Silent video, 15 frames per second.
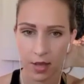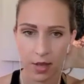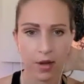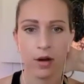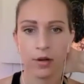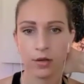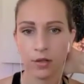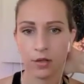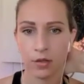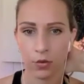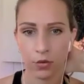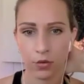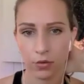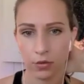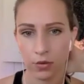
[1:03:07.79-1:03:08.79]
and our
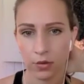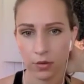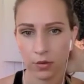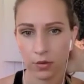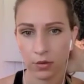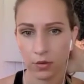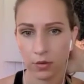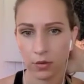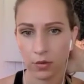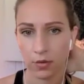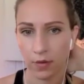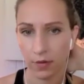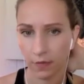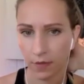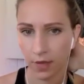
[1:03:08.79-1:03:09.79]
soles of
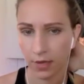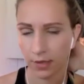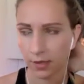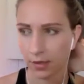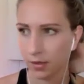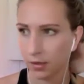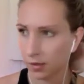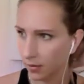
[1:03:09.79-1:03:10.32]
our feet,